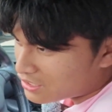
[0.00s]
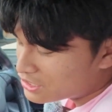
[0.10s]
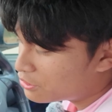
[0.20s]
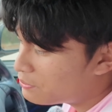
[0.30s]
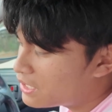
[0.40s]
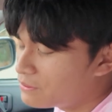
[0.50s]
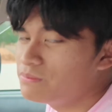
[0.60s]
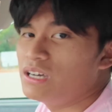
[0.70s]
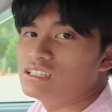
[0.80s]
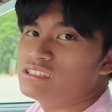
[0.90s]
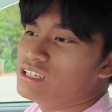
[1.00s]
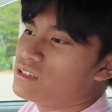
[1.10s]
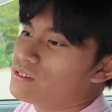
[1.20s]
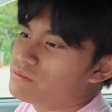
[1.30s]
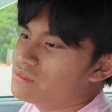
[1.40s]
is not bad, I'd say.
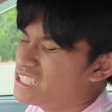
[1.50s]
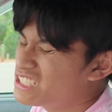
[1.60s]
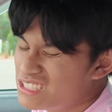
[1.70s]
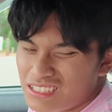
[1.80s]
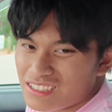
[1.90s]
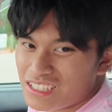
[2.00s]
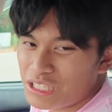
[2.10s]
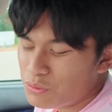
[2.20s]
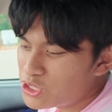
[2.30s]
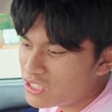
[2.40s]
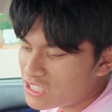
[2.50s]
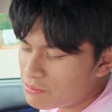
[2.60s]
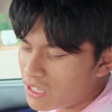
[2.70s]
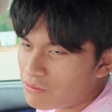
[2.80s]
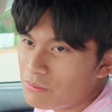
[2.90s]
It's what you'd
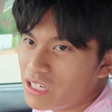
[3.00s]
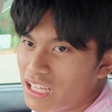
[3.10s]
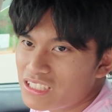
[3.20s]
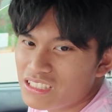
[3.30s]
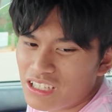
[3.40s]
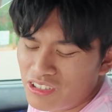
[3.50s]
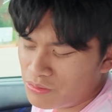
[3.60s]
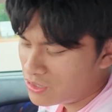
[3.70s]
expect from a 90s Econo